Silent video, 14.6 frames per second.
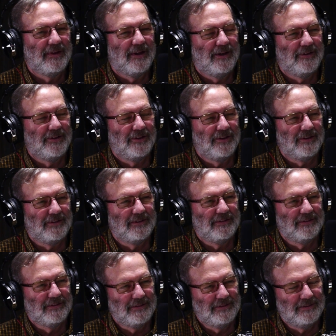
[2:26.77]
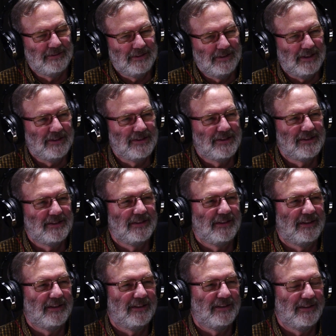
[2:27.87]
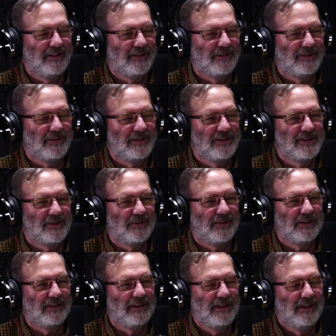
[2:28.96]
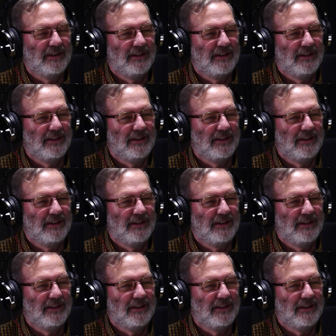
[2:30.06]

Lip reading: on their kids, and so on.